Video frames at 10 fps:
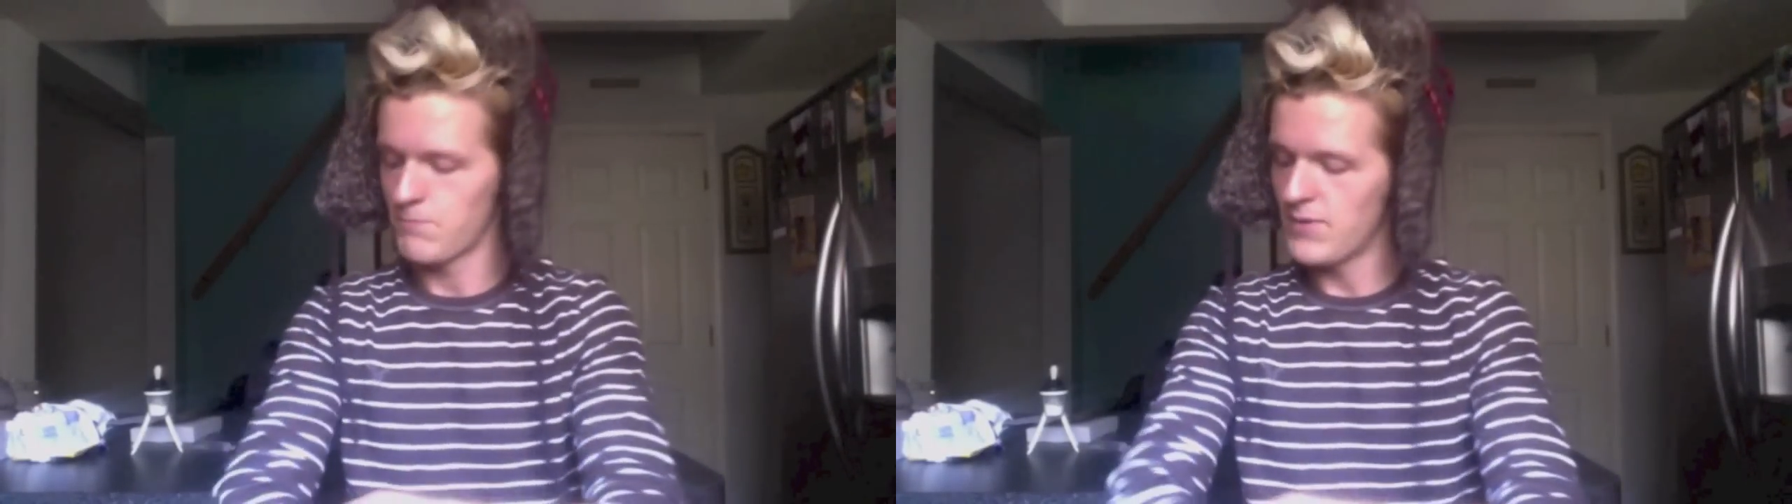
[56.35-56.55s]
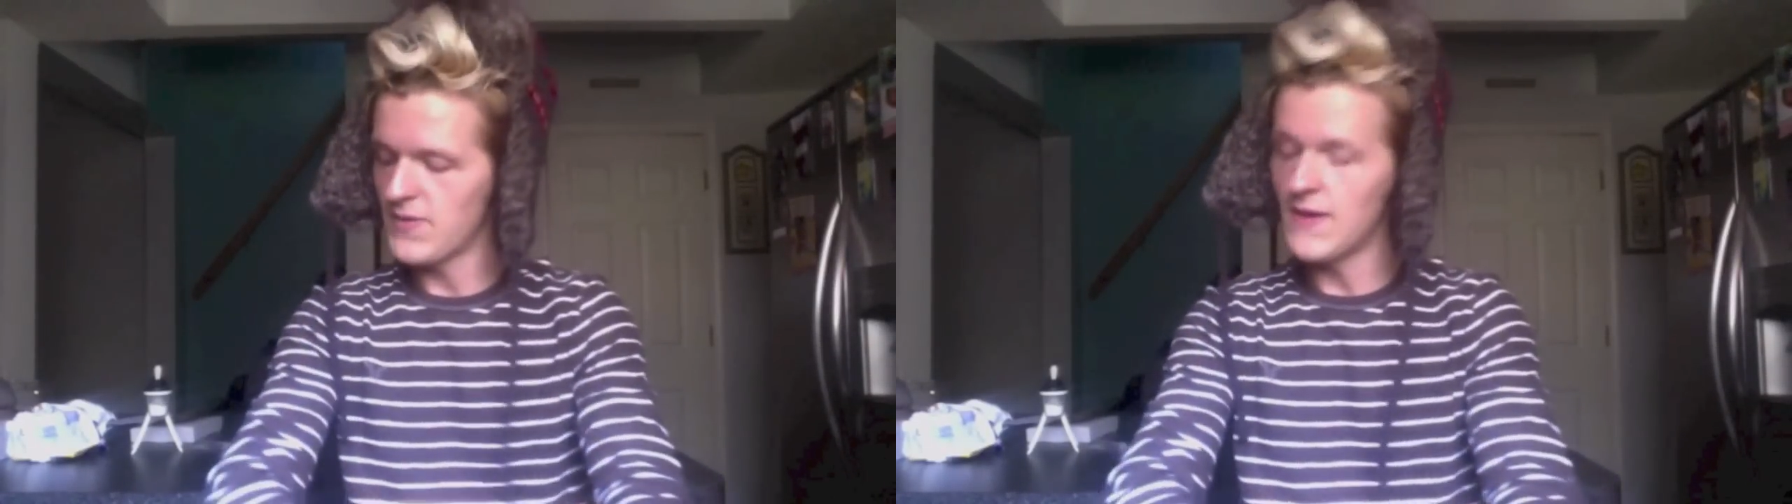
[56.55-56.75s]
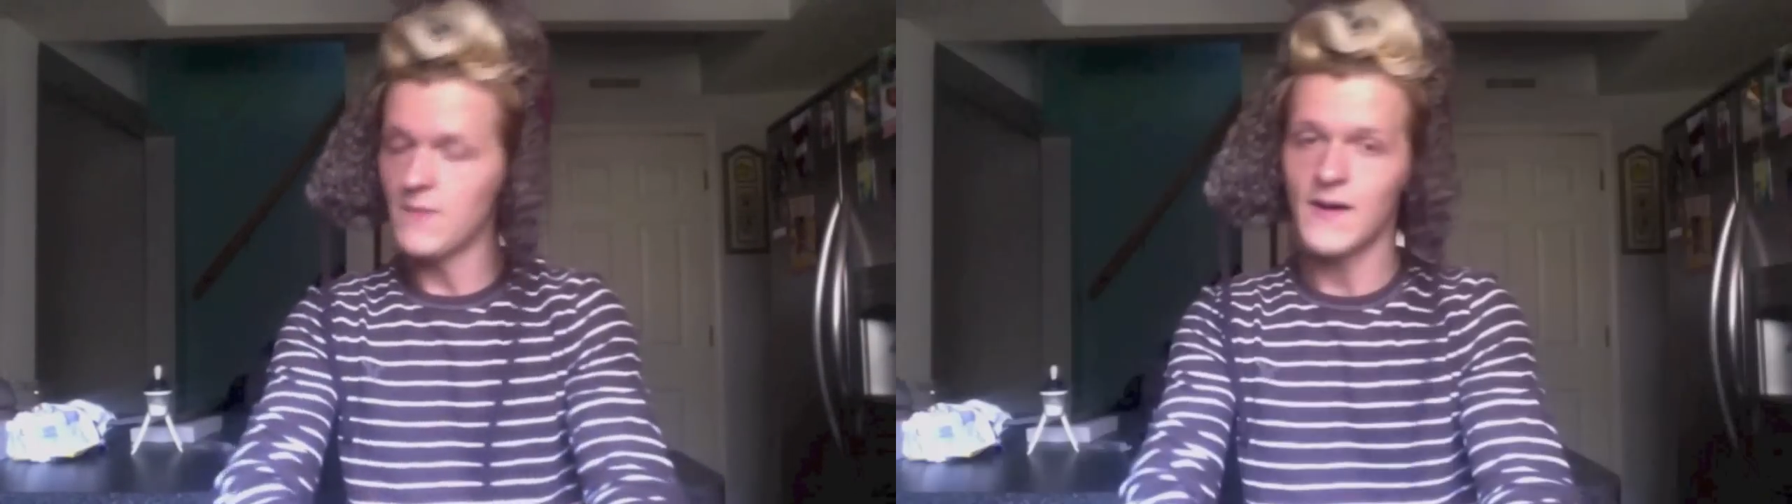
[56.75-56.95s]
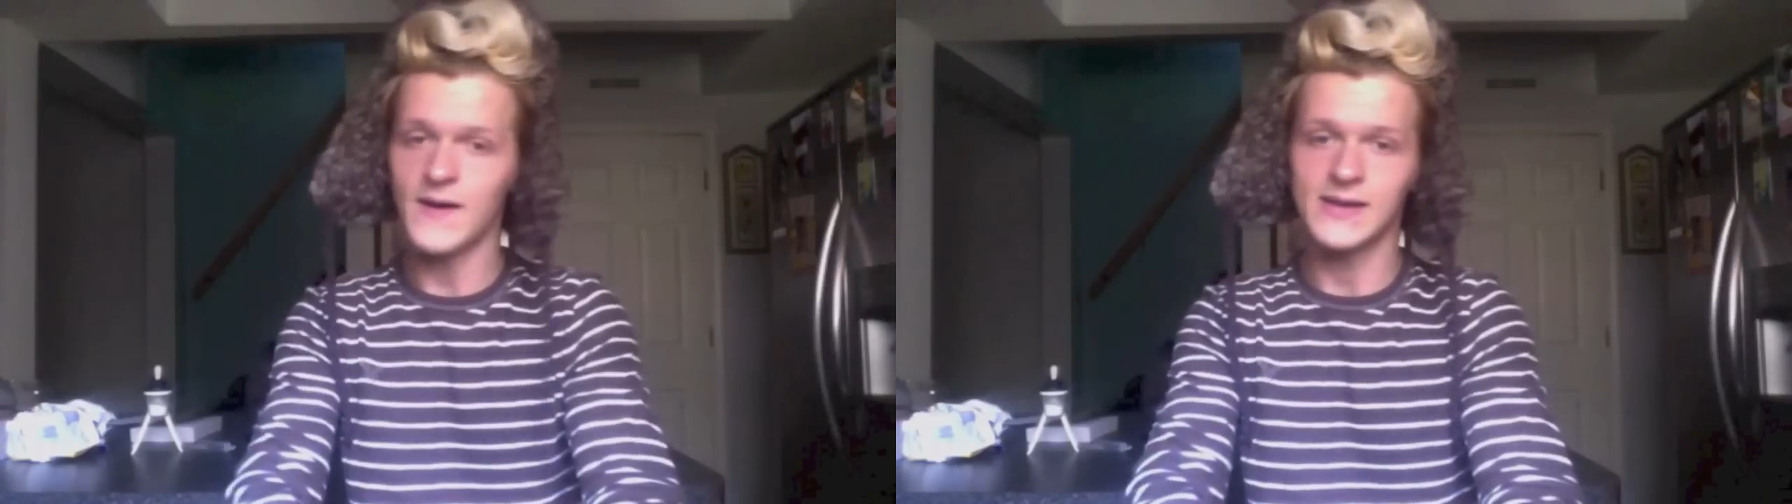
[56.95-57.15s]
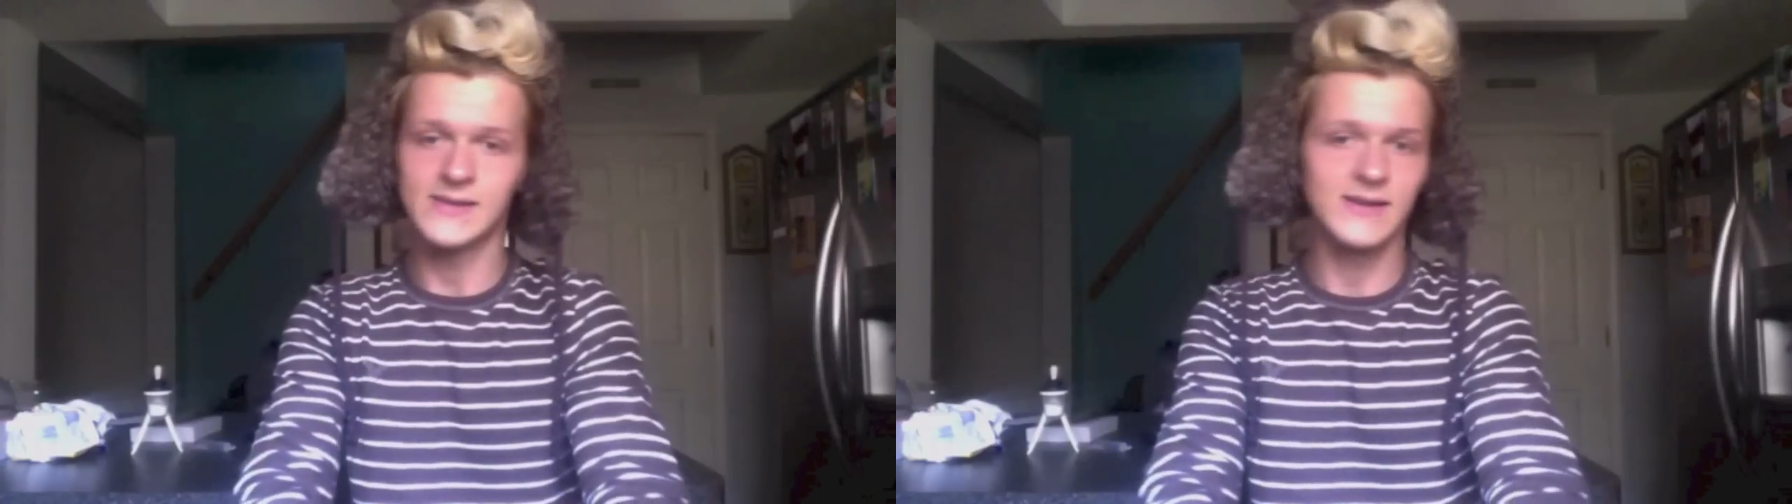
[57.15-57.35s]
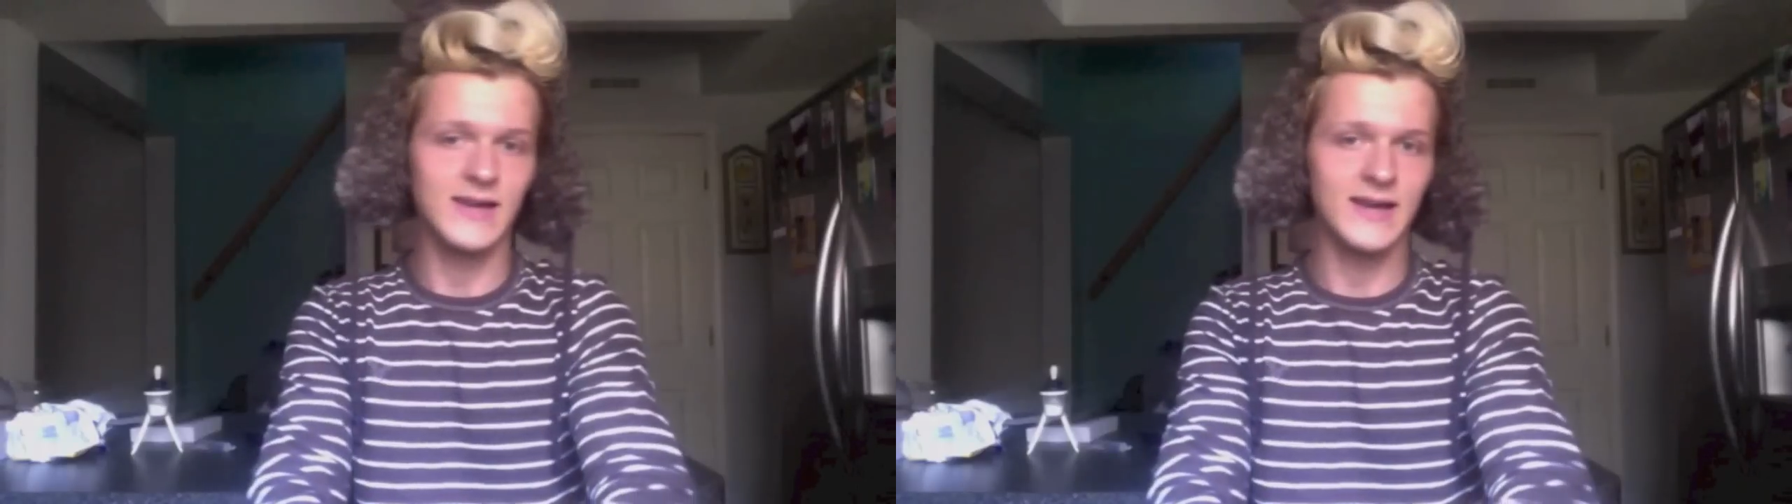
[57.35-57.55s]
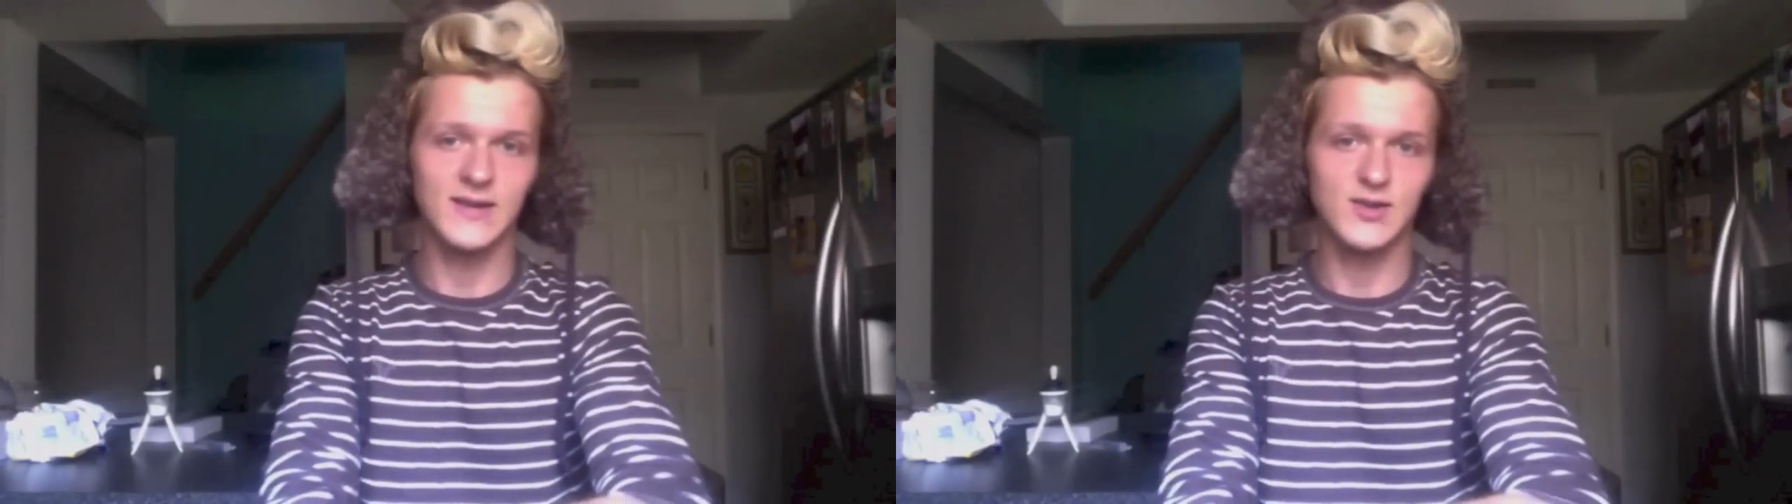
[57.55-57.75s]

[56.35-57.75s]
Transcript: But then my cousin, I guess,